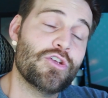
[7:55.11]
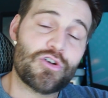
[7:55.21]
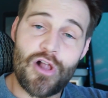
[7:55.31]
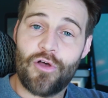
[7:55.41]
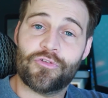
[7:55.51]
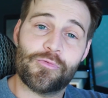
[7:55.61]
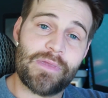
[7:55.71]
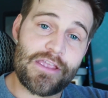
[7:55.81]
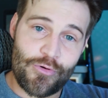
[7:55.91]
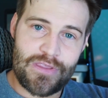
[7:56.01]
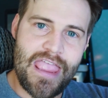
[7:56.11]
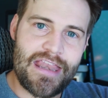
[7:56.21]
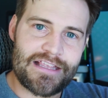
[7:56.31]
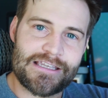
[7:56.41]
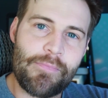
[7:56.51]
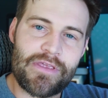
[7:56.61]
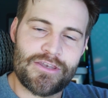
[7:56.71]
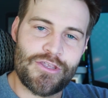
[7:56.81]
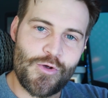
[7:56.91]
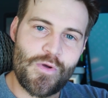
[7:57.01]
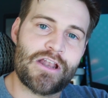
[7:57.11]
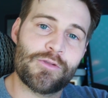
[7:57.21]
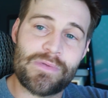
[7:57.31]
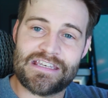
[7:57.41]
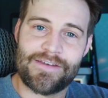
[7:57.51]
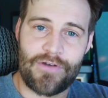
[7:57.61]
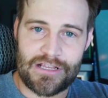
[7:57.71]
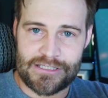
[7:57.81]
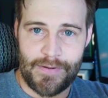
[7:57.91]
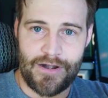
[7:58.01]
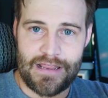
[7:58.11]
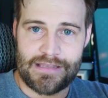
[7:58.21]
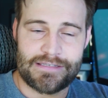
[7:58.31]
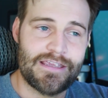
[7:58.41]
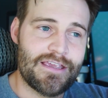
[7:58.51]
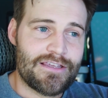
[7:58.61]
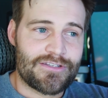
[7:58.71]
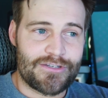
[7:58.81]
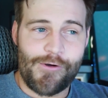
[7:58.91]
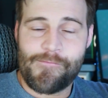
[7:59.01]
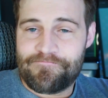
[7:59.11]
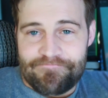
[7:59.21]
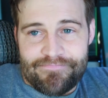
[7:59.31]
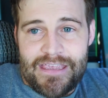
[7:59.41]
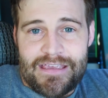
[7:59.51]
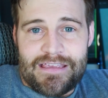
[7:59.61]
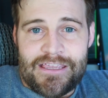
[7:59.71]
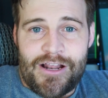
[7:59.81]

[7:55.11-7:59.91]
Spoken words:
you'll also be creating something new, and it'll be a different experience. So, you